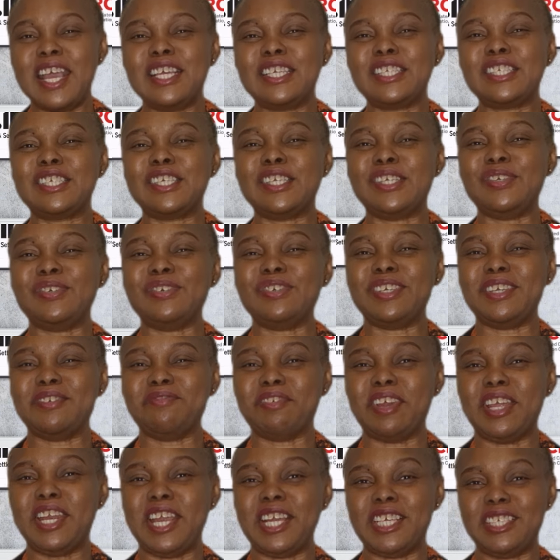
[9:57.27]
See you in
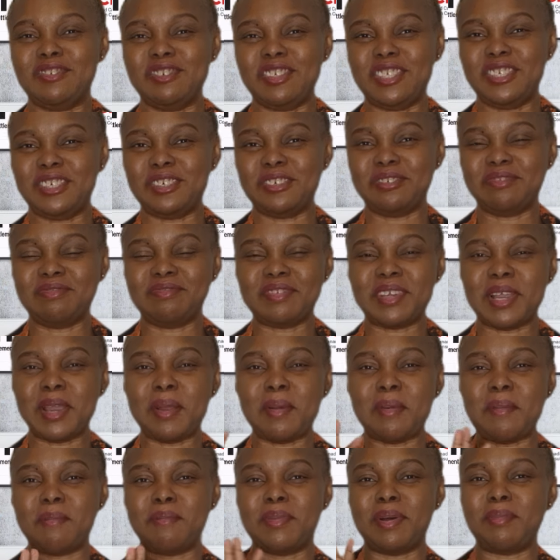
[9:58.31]
my next video.
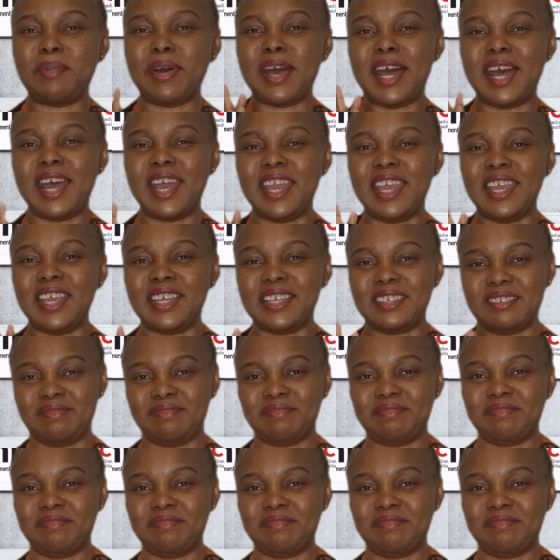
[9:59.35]
Bye-bye.